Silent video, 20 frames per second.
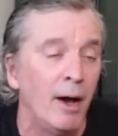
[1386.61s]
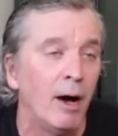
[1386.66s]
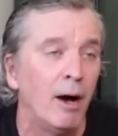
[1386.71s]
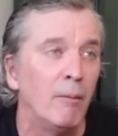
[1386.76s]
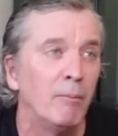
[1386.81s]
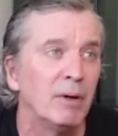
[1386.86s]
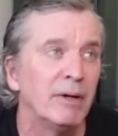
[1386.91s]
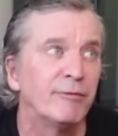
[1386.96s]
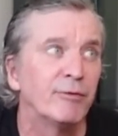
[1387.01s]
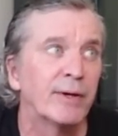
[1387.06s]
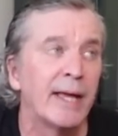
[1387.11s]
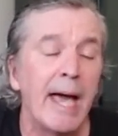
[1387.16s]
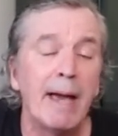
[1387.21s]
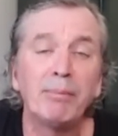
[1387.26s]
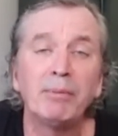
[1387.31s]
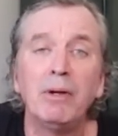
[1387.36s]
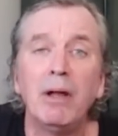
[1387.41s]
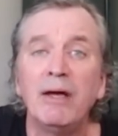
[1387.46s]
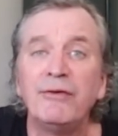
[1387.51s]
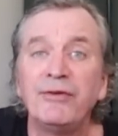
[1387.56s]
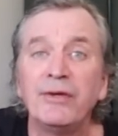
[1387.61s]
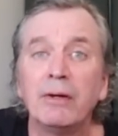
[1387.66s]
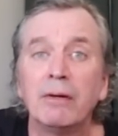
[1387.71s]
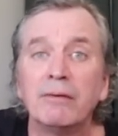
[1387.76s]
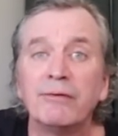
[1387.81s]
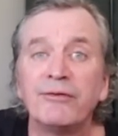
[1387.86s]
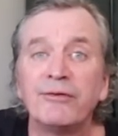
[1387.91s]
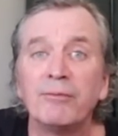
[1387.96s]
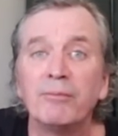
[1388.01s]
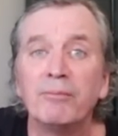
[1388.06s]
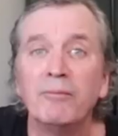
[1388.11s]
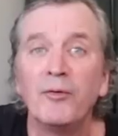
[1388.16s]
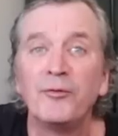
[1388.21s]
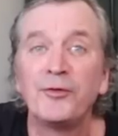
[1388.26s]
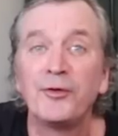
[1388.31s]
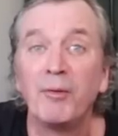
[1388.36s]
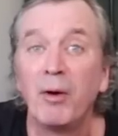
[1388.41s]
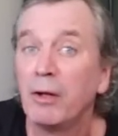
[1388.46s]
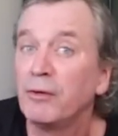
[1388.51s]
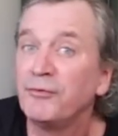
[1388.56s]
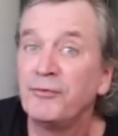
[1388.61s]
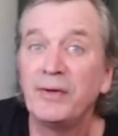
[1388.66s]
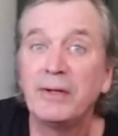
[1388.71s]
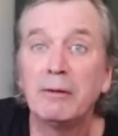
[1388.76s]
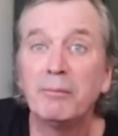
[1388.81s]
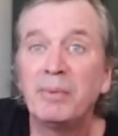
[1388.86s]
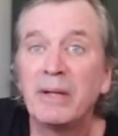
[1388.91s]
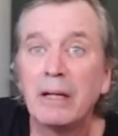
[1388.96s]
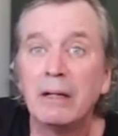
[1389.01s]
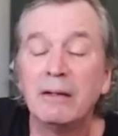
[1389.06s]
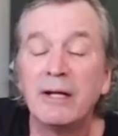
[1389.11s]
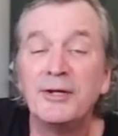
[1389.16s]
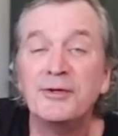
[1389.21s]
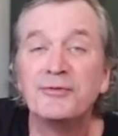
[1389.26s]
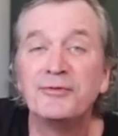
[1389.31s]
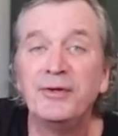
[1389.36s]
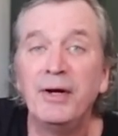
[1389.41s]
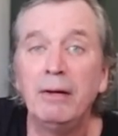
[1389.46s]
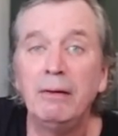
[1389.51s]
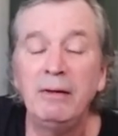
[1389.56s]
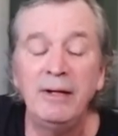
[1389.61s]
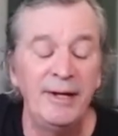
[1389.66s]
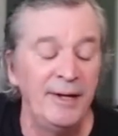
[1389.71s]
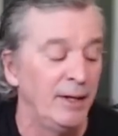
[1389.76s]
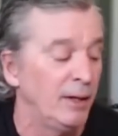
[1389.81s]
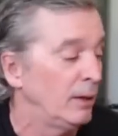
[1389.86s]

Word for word: But if you're capitalizing on some other finger picking that you've done